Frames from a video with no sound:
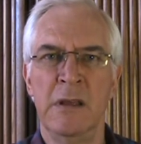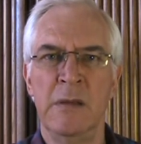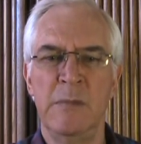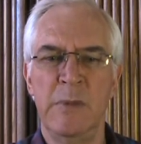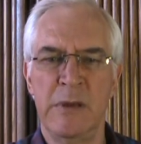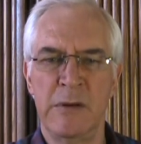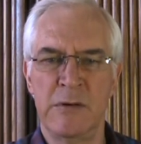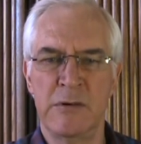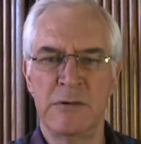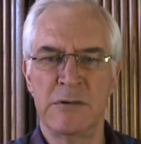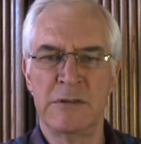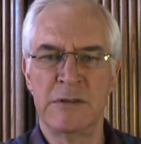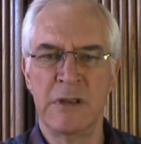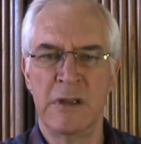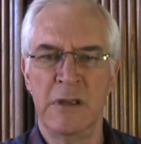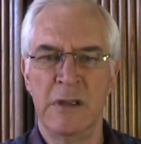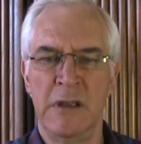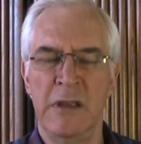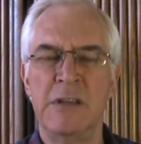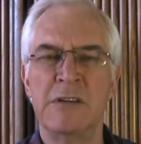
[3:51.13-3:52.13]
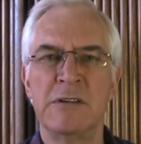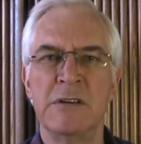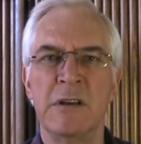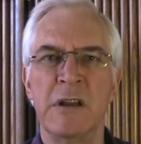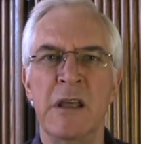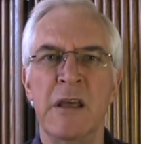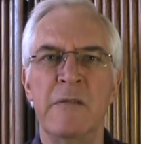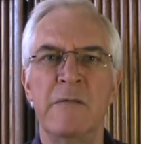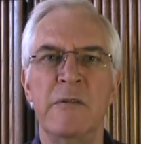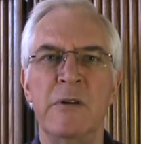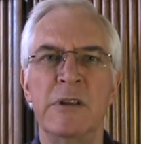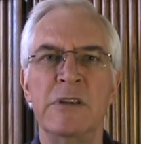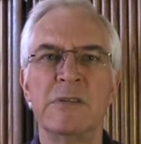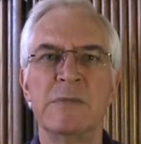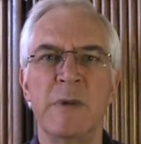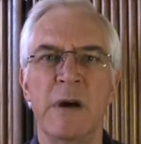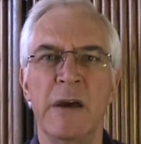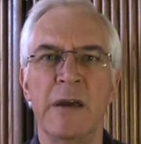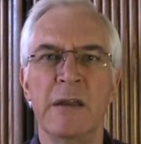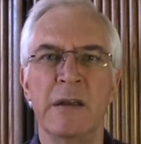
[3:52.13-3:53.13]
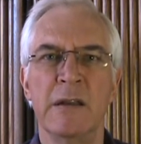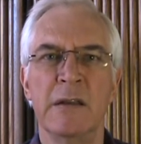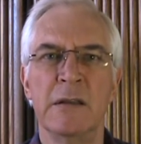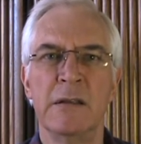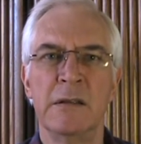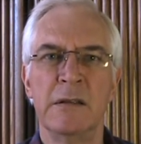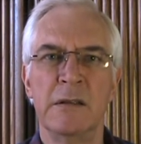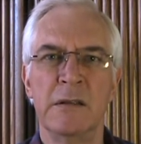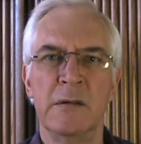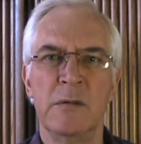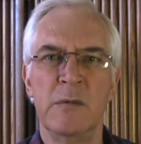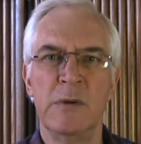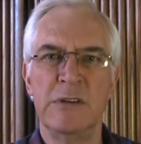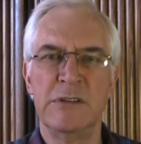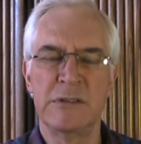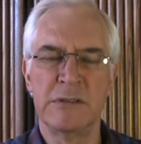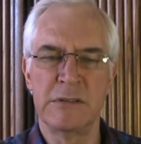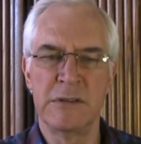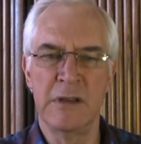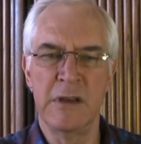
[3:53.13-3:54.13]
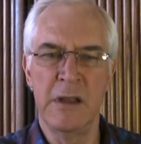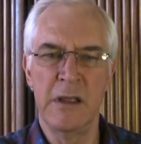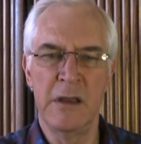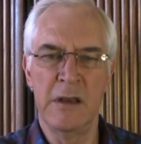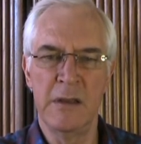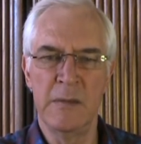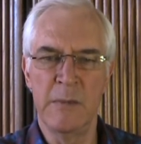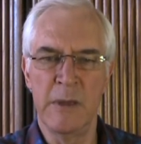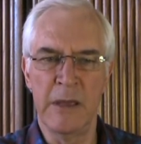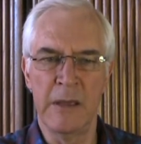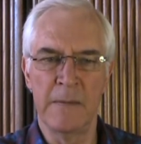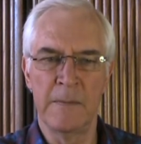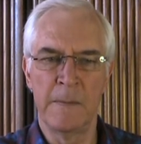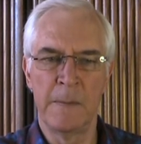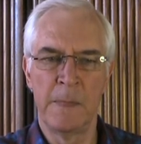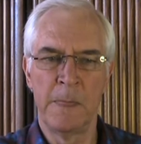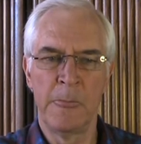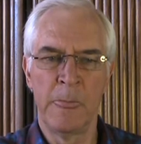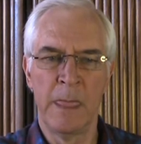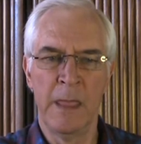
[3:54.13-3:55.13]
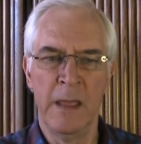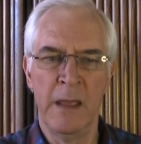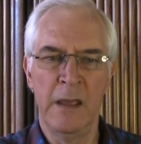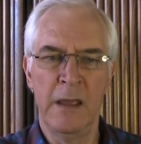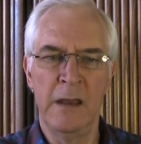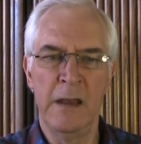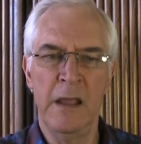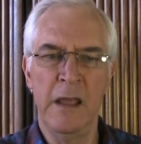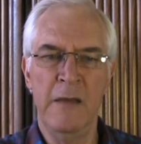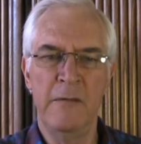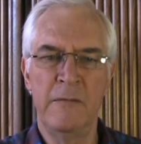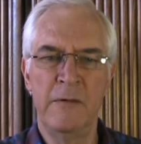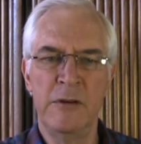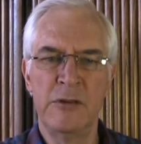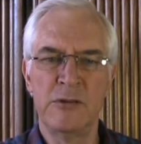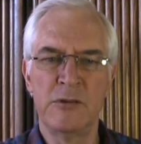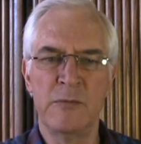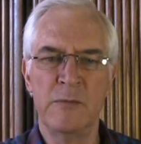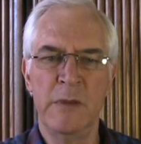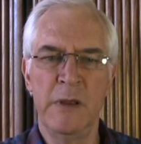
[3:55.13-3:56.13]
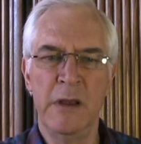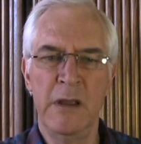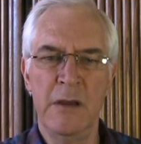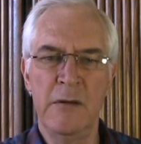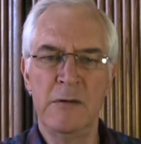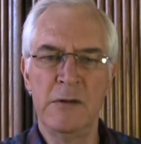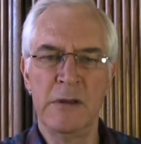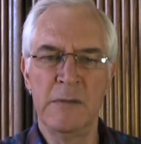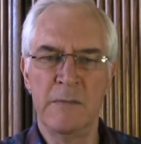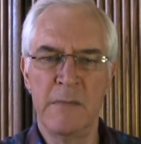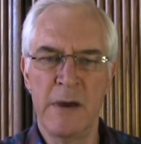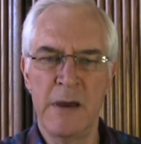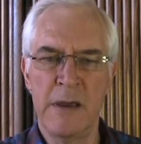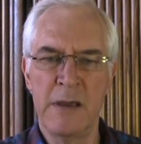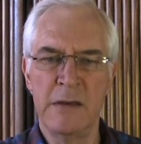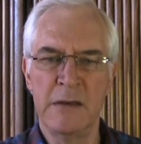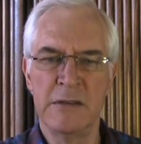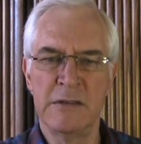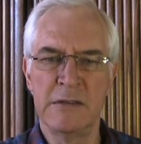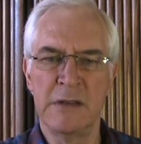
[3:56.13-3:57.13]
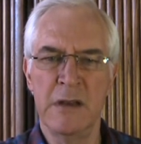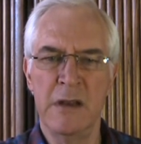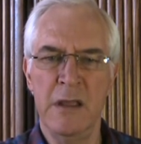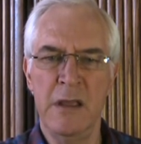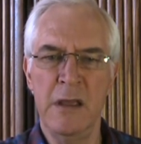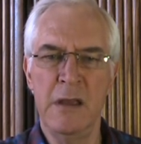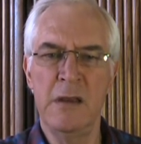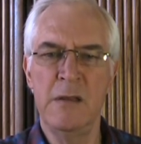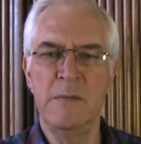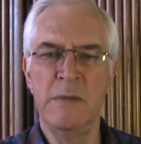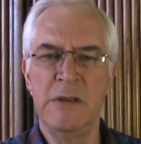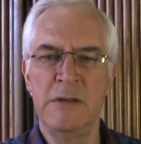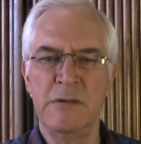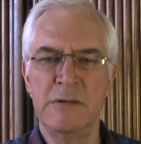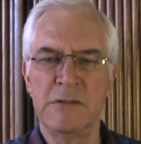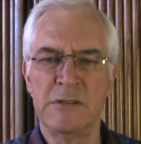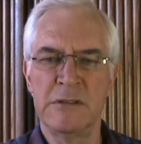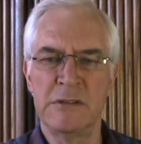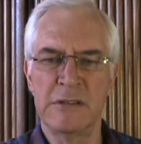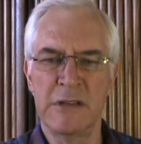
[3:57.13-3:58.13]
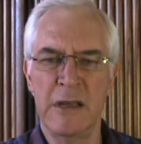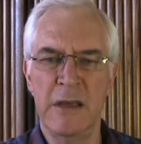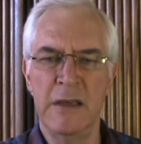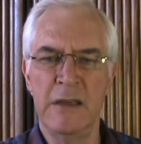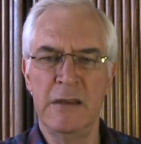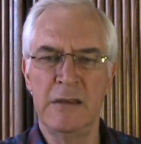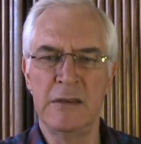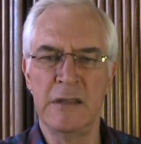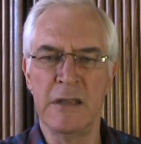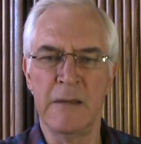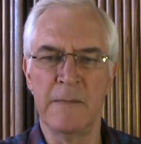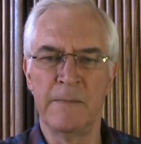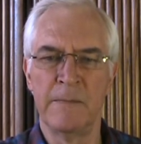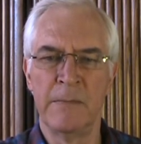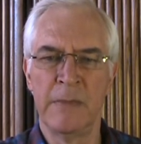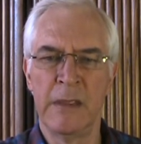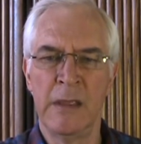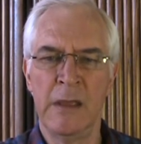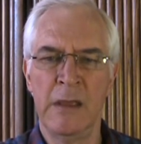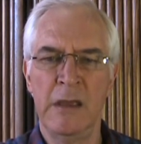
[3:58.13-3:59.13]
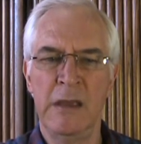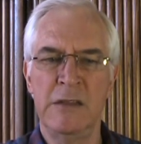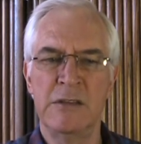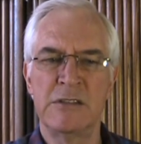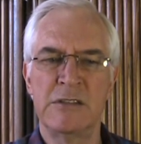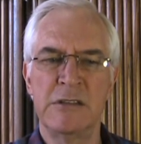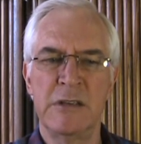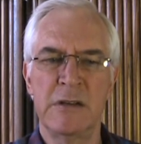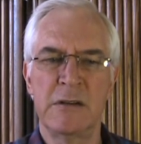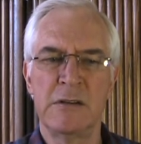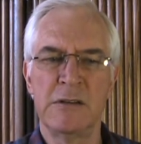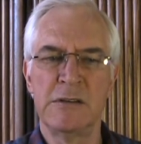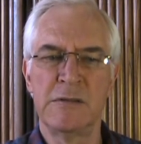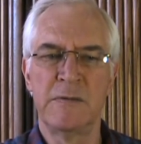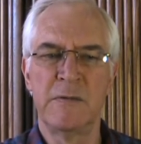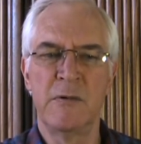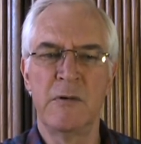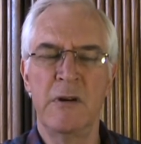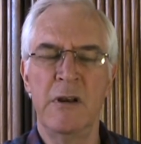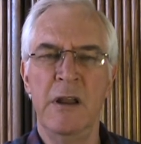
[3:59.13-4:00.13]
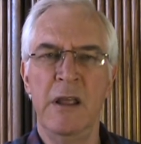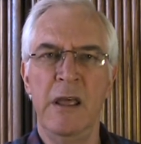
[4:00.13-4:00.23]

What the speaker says: because it's an average mind, which is an enemy. An average or mediocre mind is an enemy to society. It settles for an